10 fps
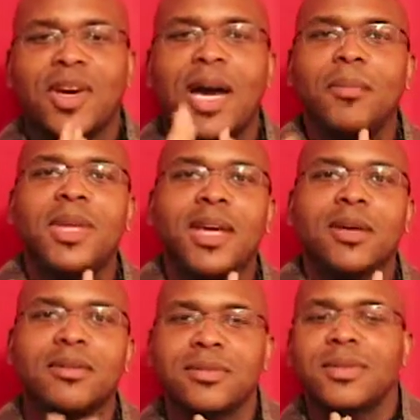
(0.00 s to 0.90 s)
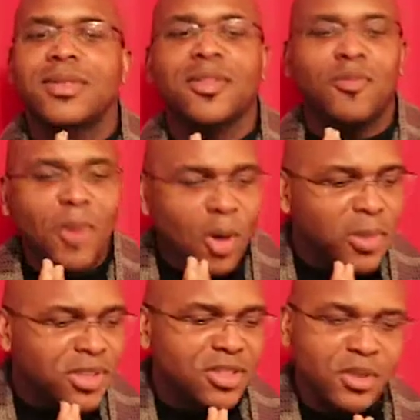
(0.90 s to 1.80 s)
I'm there. The
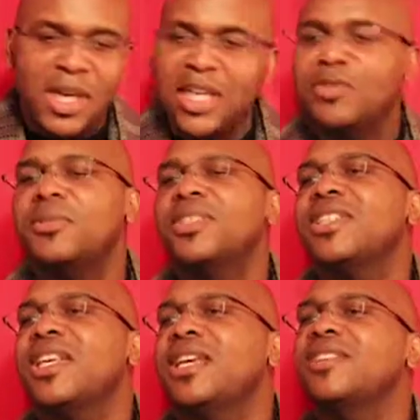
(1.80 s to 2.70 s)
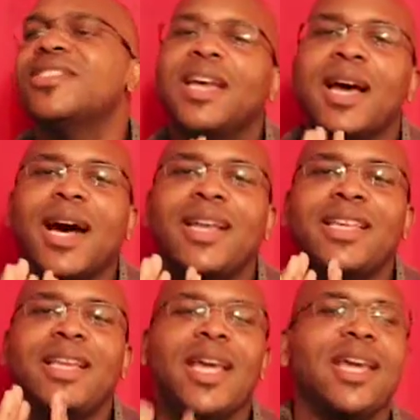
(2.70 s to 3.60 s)
moment the strange woman says, I
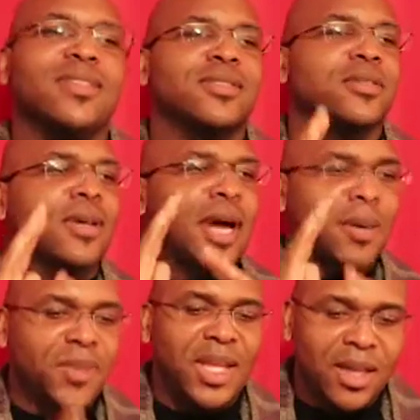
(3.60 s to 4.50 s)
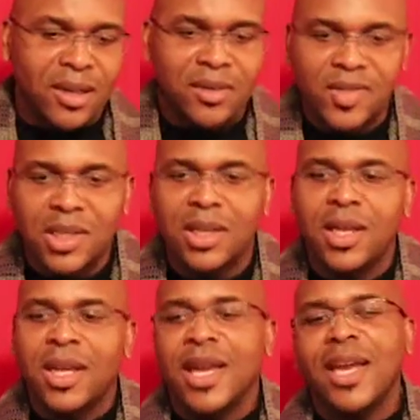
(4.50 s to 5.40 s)
need X, I'm there.
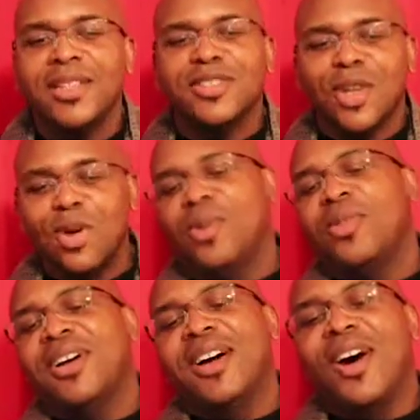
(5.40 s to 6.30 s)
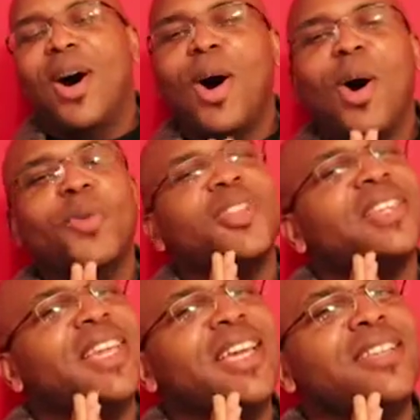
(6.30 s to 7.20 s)
And so all the
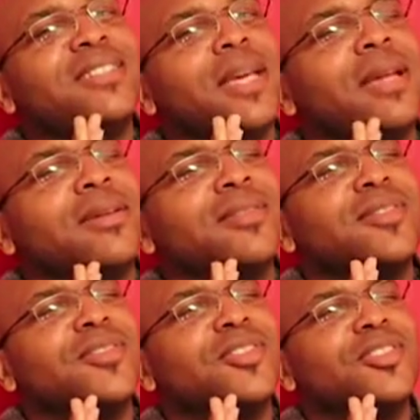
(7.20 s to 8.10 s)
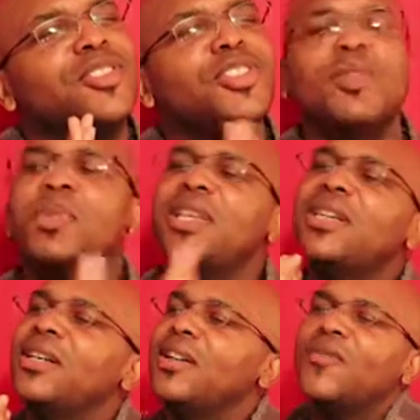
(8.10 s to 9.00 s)
things that should be
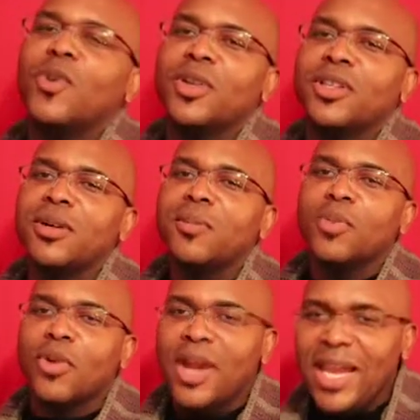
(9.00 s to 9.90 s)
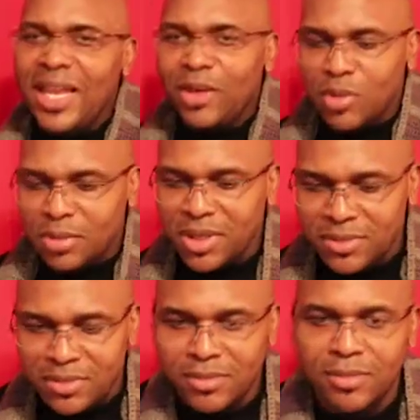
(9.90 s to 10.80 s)
done for the praying
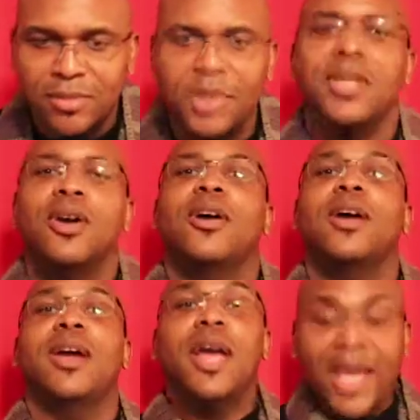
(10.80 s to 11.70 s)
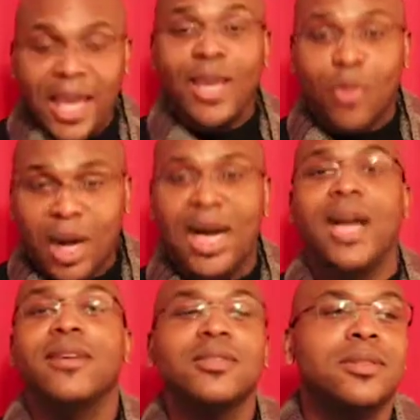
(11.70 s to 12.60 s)
woman, P-R-A-Y,